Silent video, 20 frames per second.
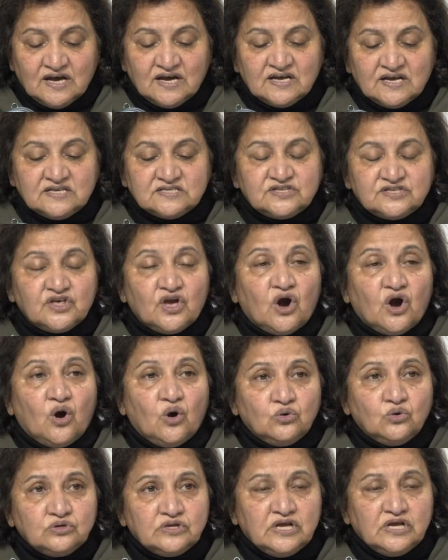is the
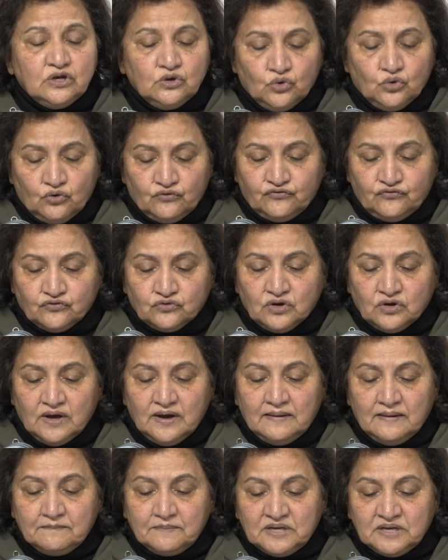only lawful
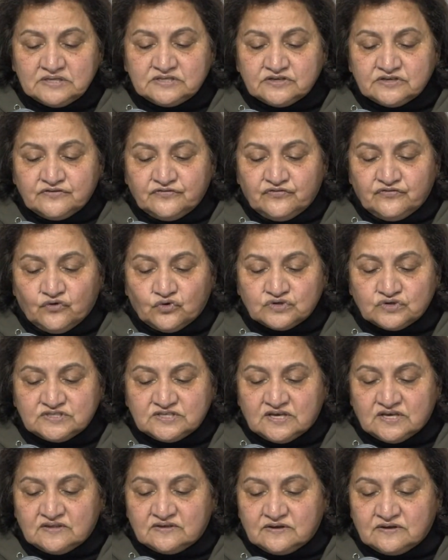military force
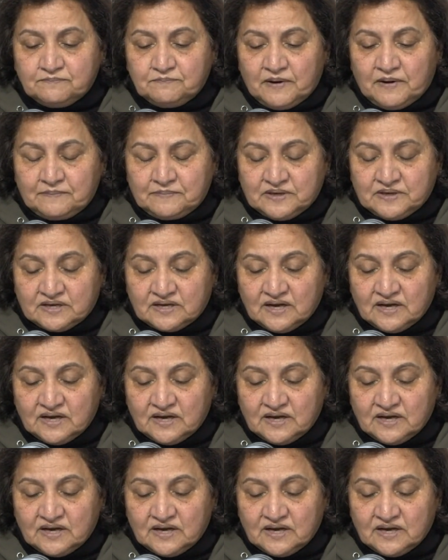in the Republic,